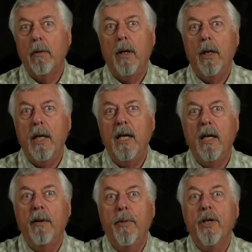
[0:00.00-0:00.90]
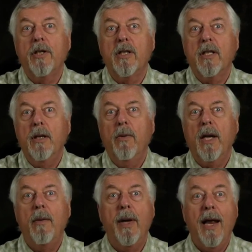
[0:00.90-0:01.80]
And in an emergency, when
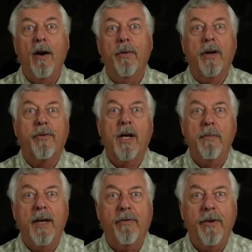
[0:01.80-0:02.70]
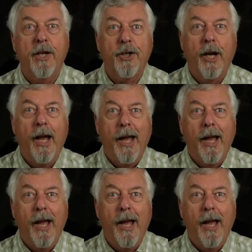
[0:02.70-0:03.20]
I've been out and I've got a big fish